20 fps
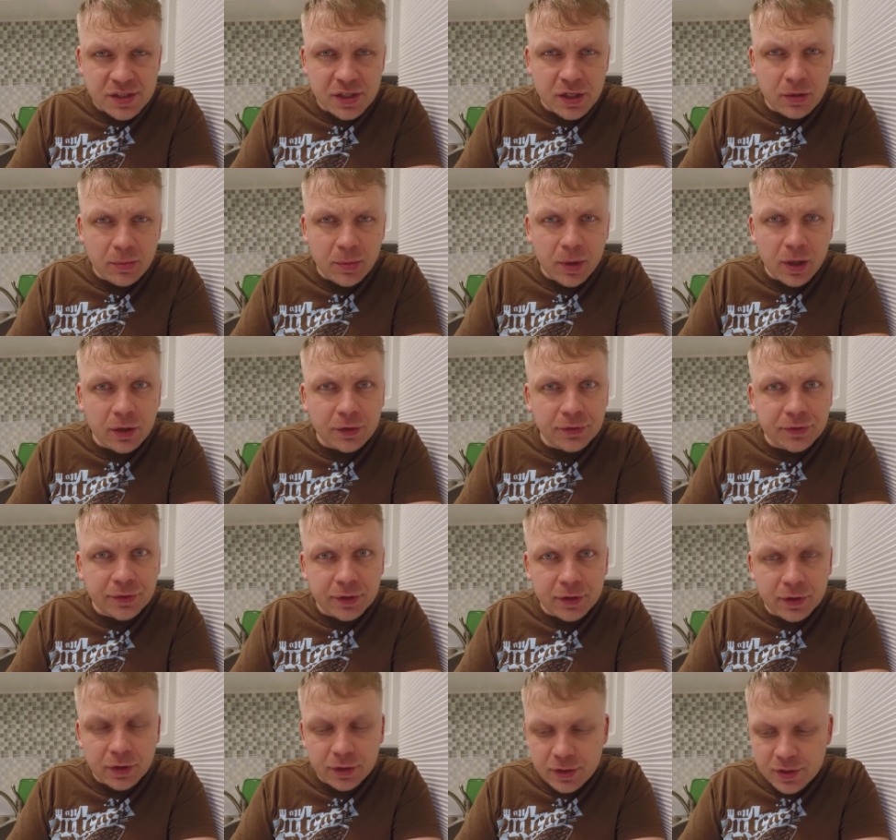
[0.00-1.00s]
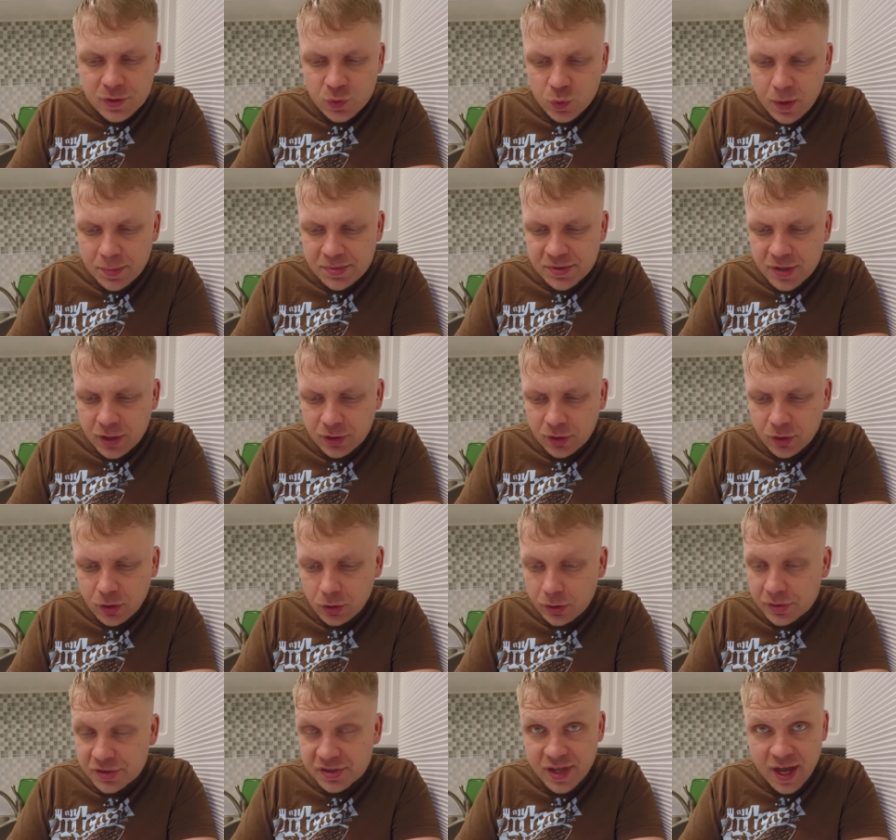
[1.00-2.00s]
guys hear about uh, this website
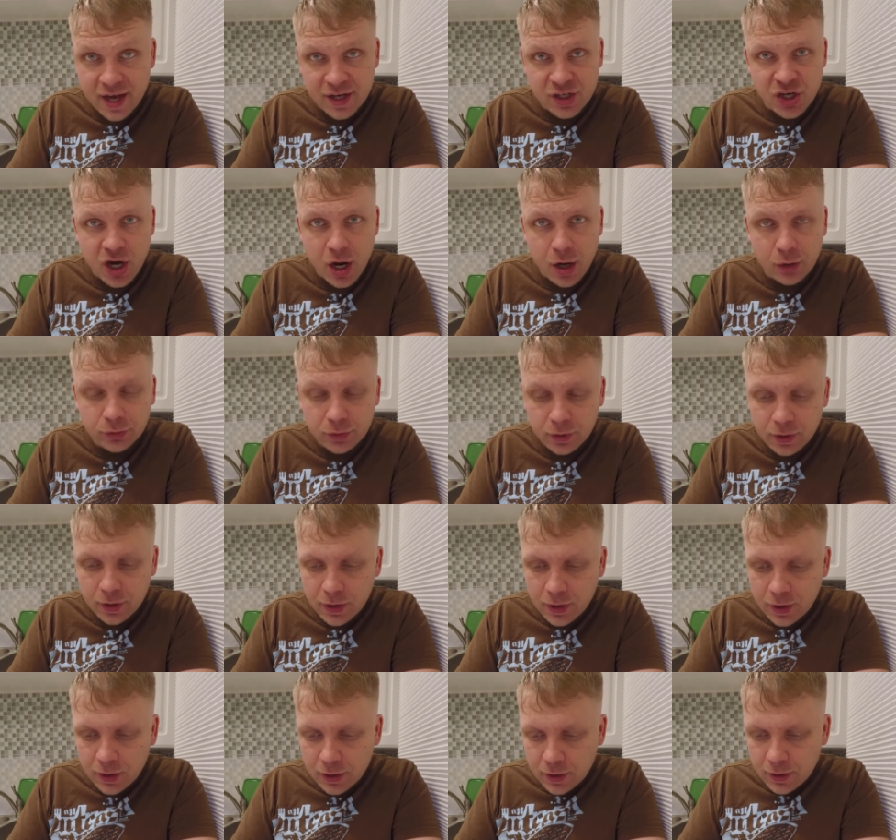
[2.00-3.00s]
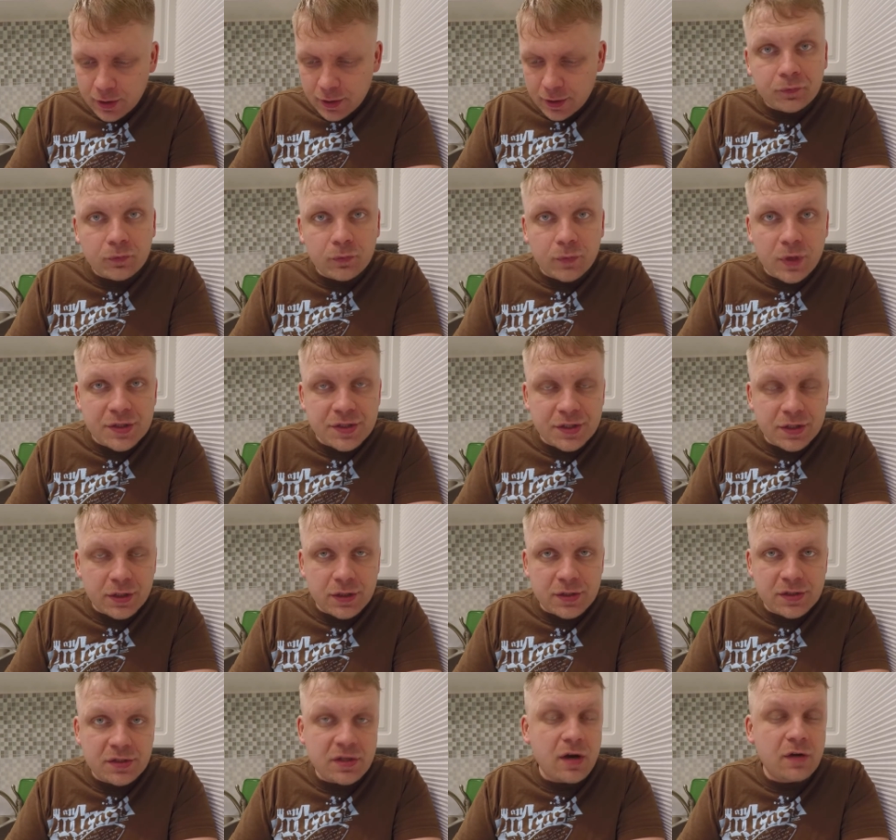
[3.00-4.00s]
called Snagshaut?
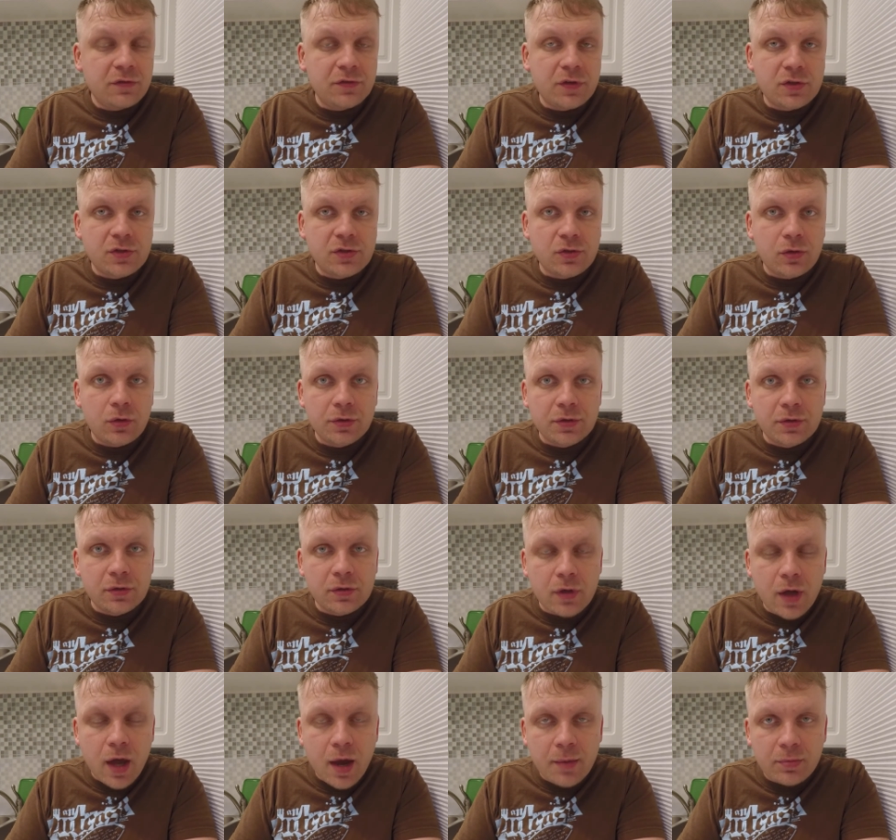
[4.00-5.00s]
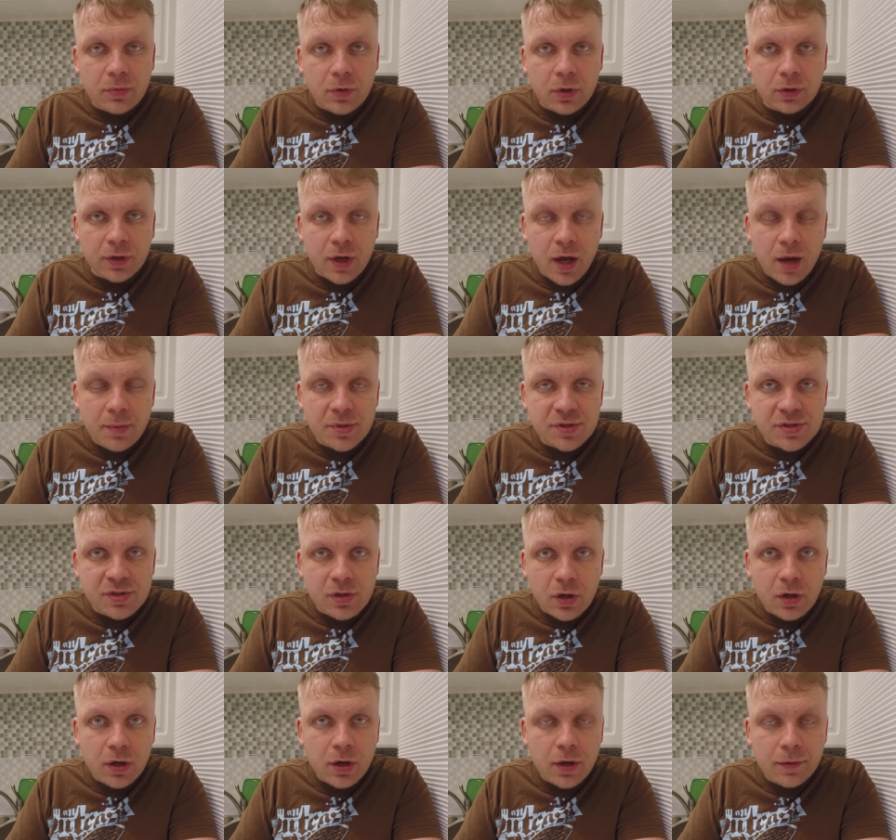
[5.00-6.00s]
Basically stuff that's sold in, um, on
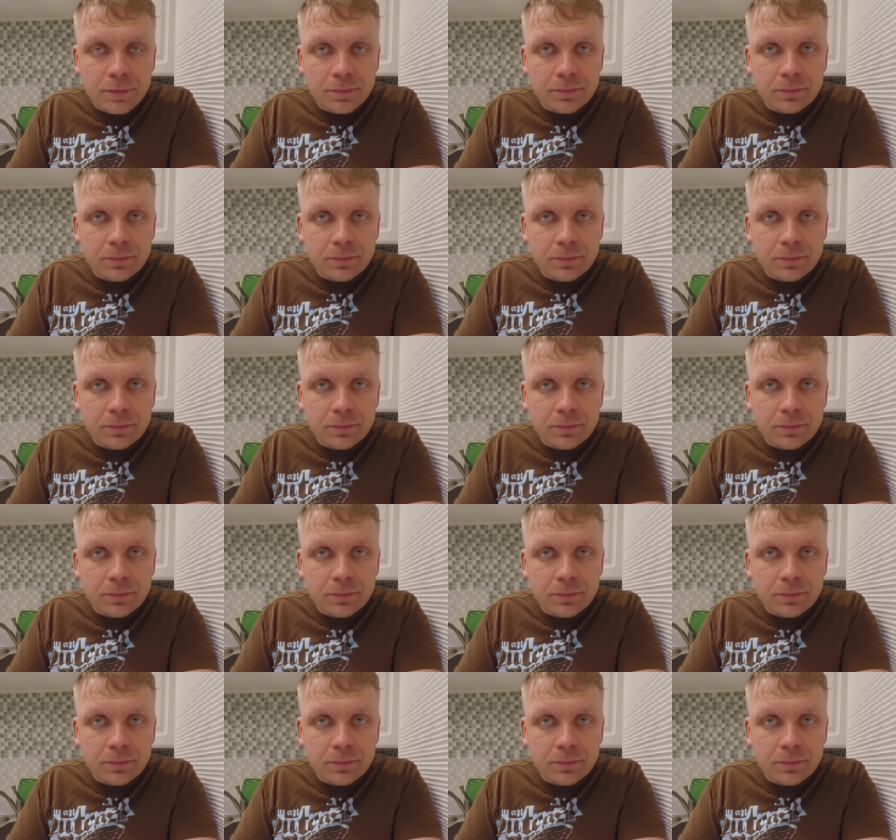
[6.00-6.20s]
Amazon.